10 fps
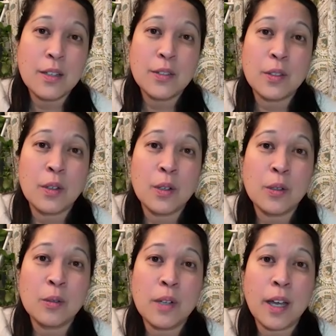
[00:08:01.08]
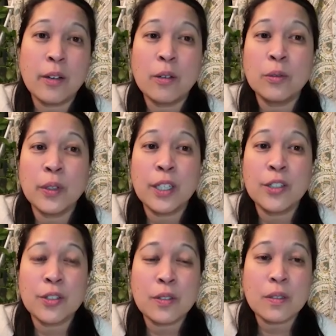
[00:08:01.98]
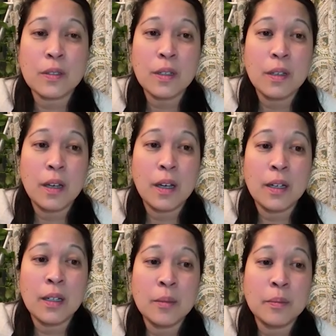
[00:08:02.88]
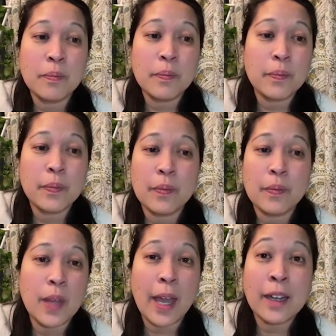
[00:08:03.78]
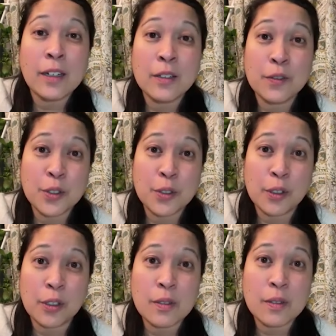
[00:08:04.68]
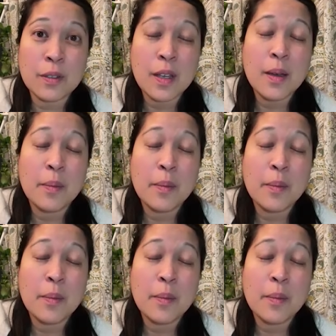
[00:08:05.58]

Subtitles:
So not only just additive sugars,